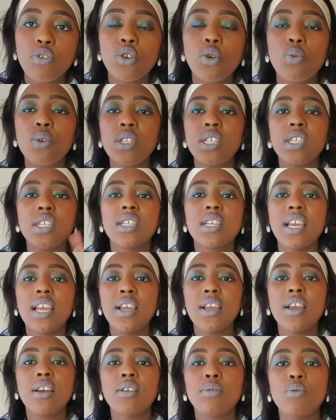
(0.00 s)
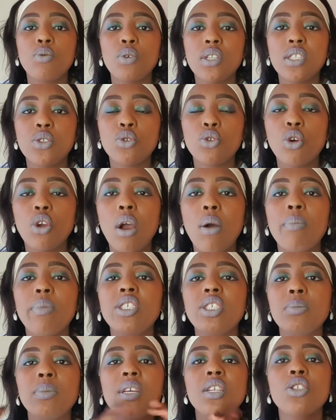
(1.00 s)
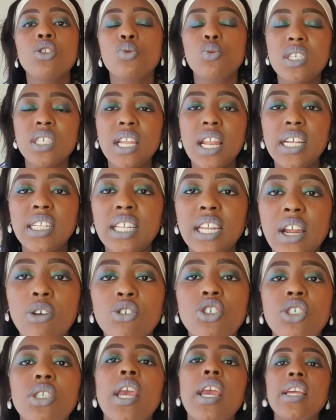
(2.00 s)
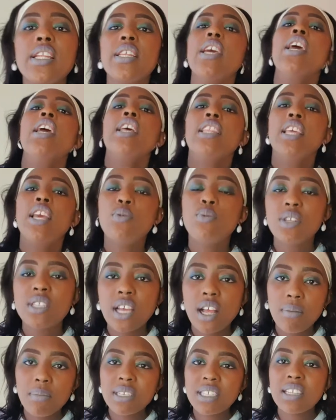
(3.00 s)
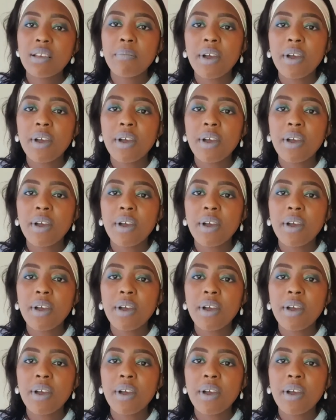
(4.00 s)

So we took our measurements, we selected our shade, then we tell Mr.